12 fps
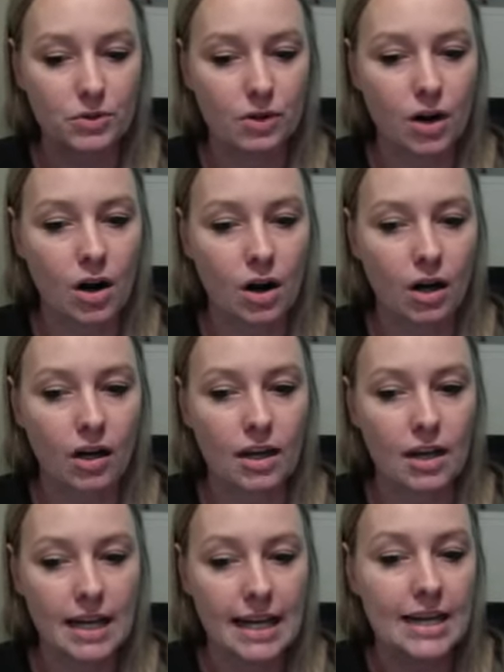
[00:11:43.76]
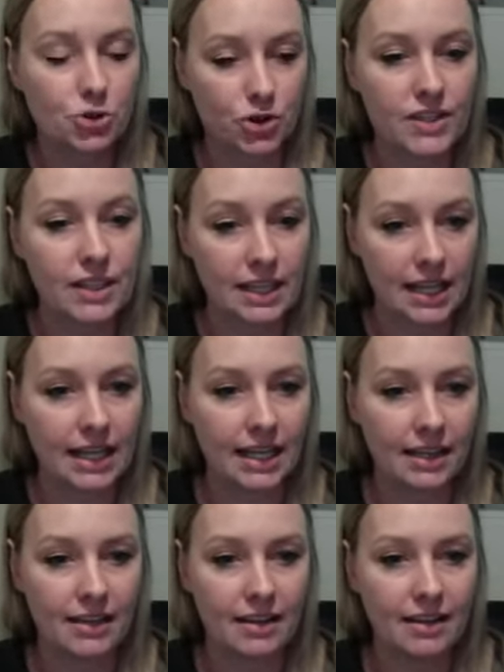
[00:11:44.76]
are interested
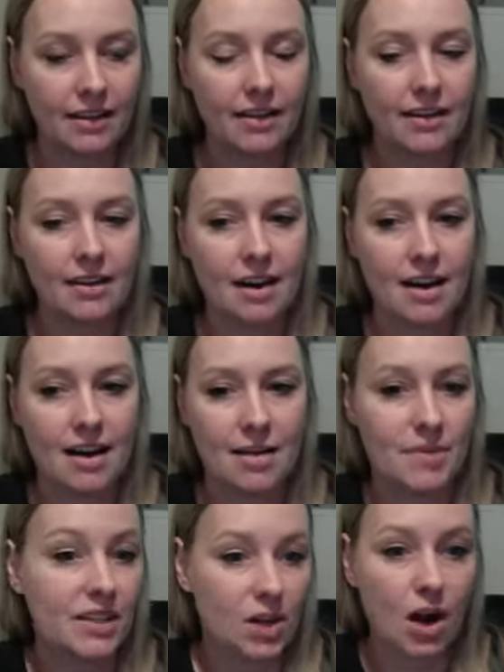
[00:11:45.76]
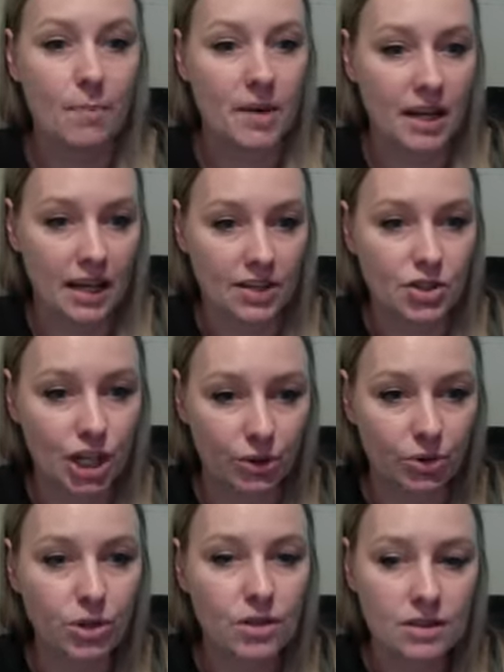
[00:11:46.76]
in the topic in
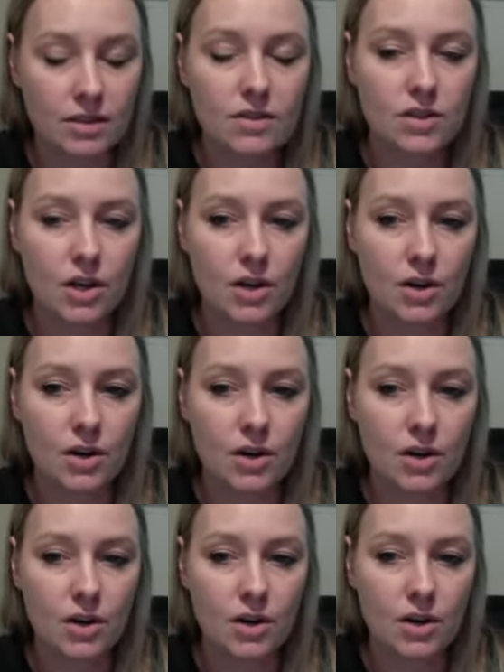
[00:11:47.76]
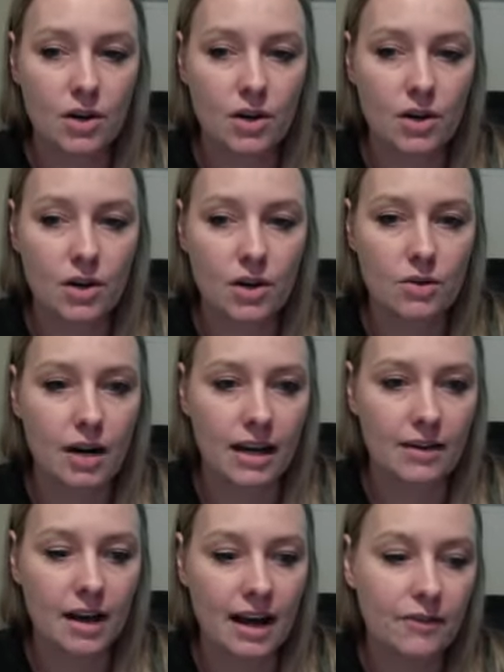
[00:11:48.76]
general. So I feel
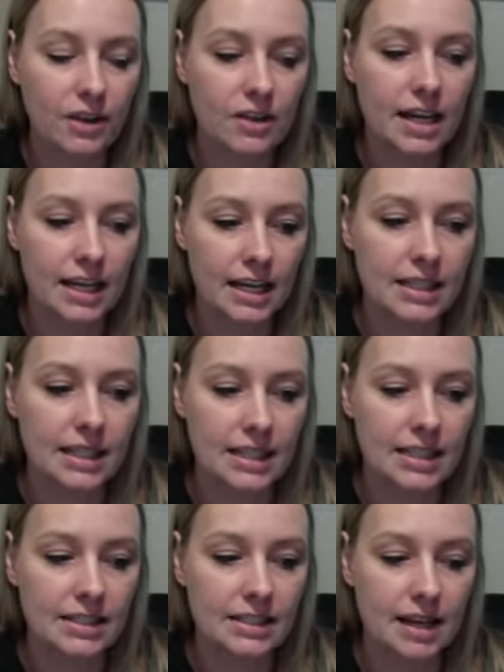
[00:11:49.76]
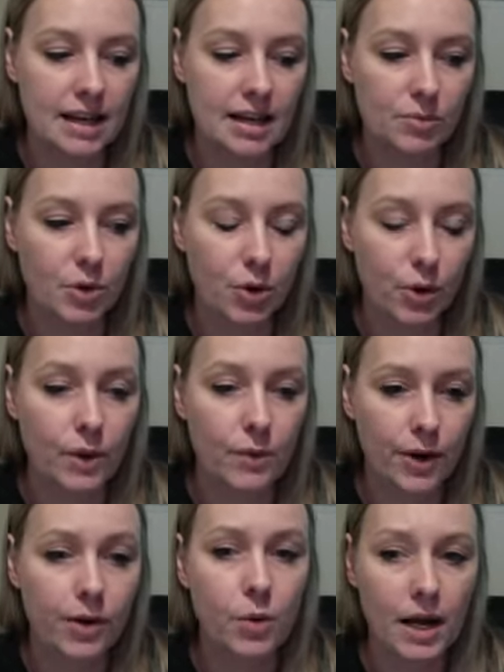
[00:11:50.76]
like it is growing
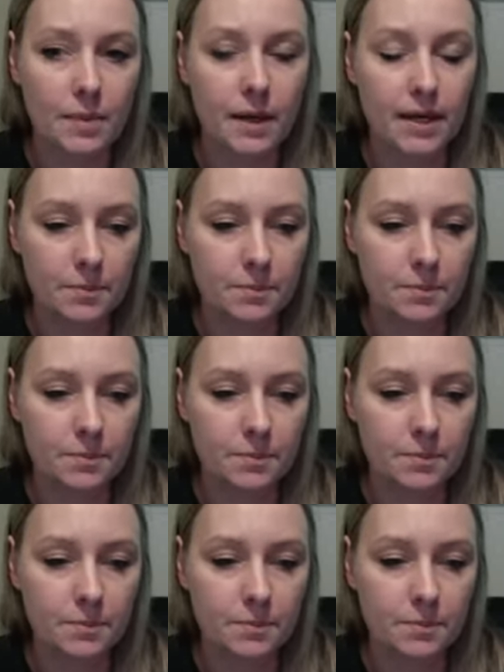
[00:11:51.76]
quite a bit.